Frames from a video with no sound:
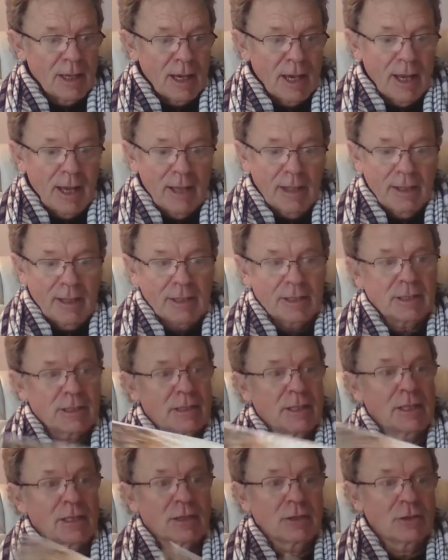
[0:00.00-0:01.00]
And that's
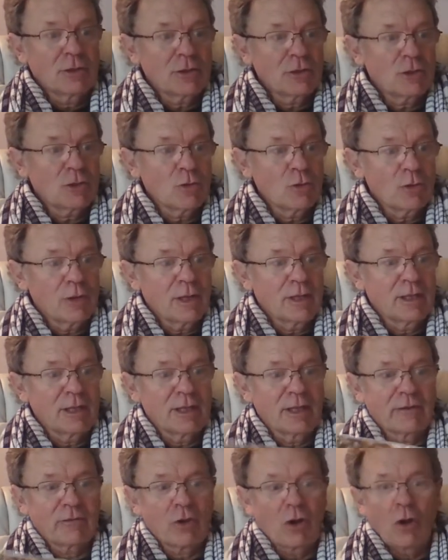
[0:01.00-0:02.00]
the end of the story. And then
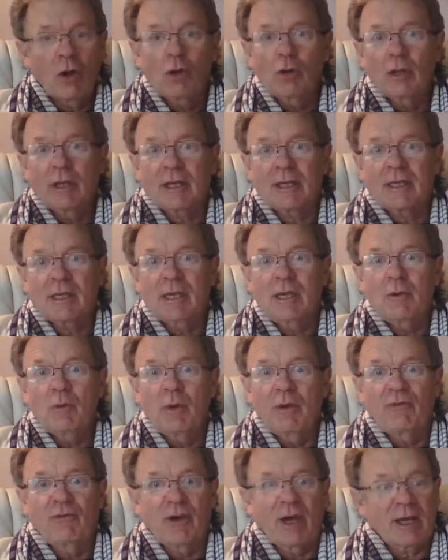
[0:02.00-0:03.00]
they've got a whole lot of
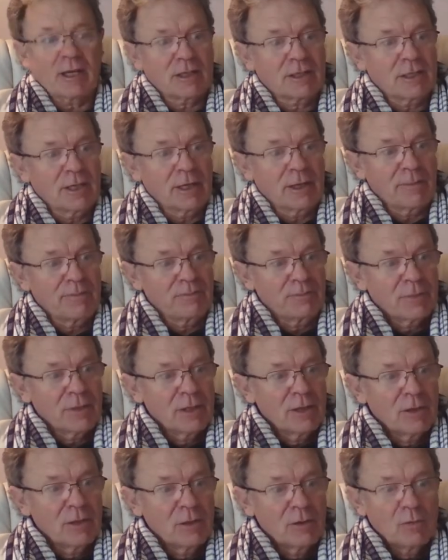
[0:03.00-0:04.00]
Kiwi facts here,
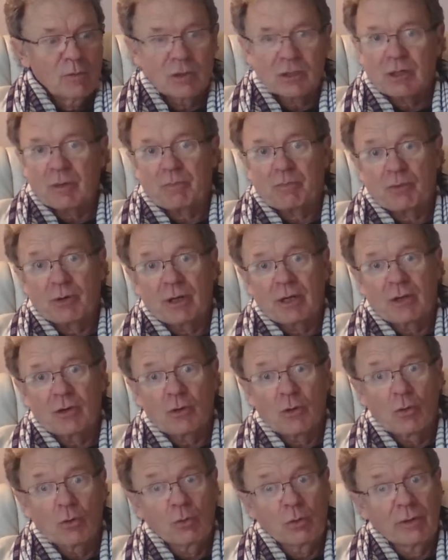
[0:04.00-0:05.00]
which are pretty
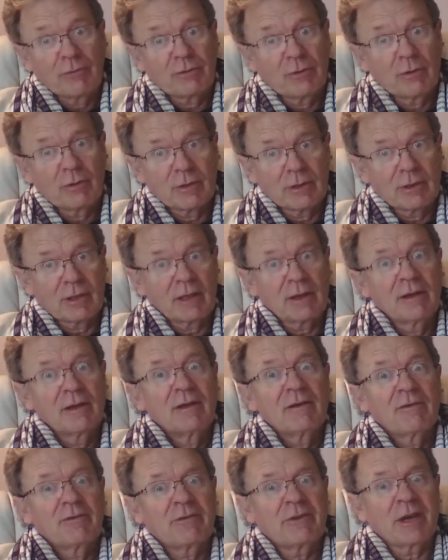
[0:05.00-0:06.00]
cool if you're into the
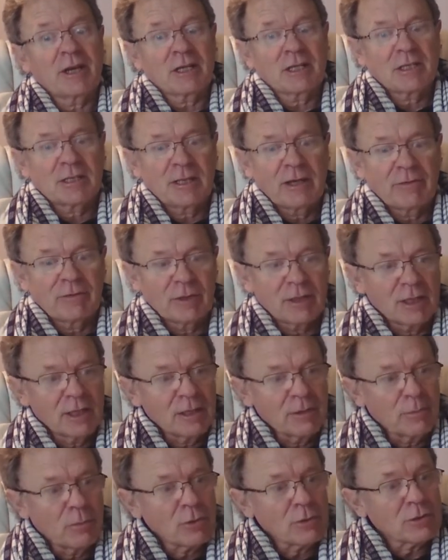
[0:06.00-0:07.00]
fact stuff at the
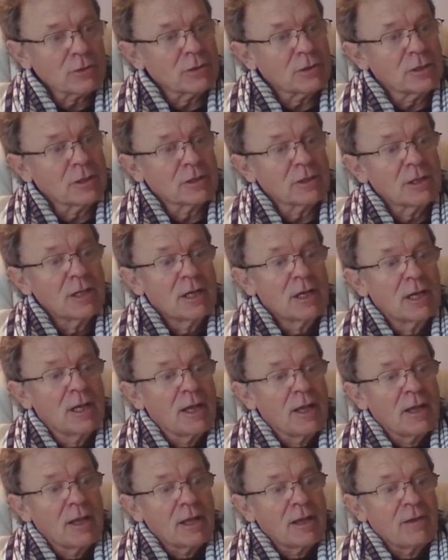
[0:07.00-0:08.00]
end of books. Is
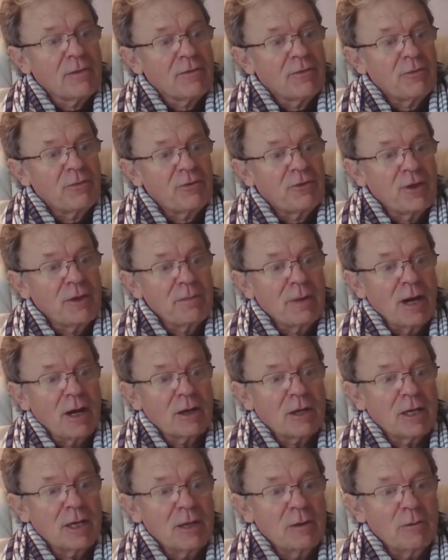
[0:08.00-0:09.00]
female
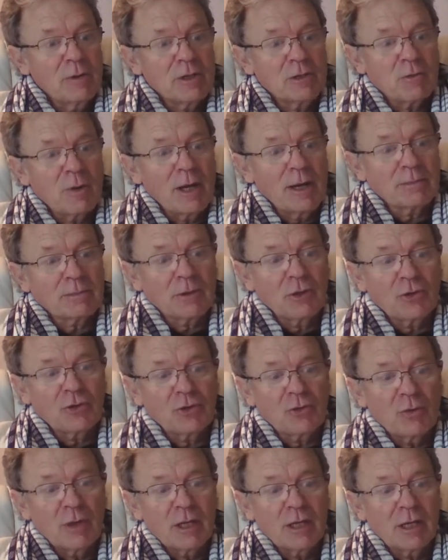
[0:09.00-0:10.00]
Kiwis weigh up to
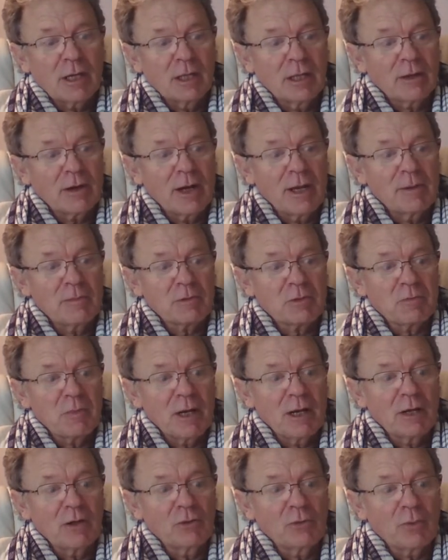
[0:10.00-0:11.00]
three kilograms,
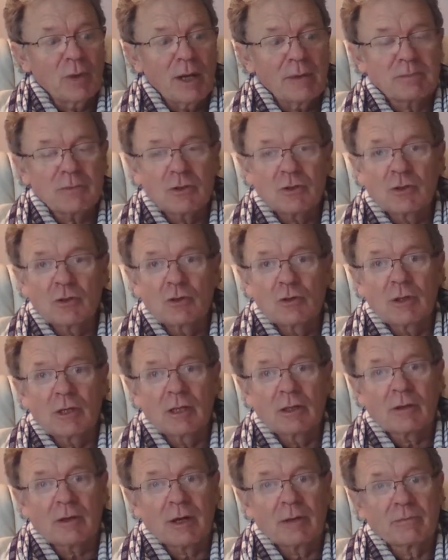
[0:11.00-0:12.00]
males weigh up to two
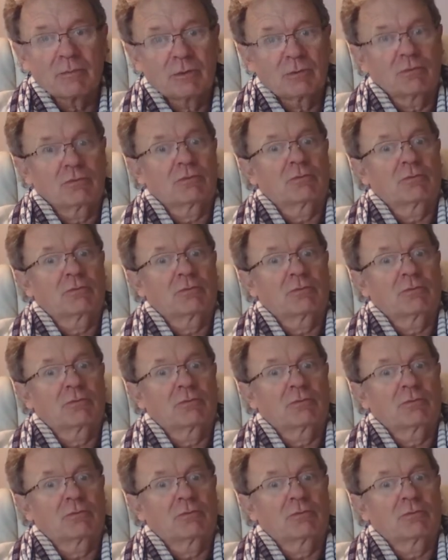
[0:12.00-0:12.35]
kilograms.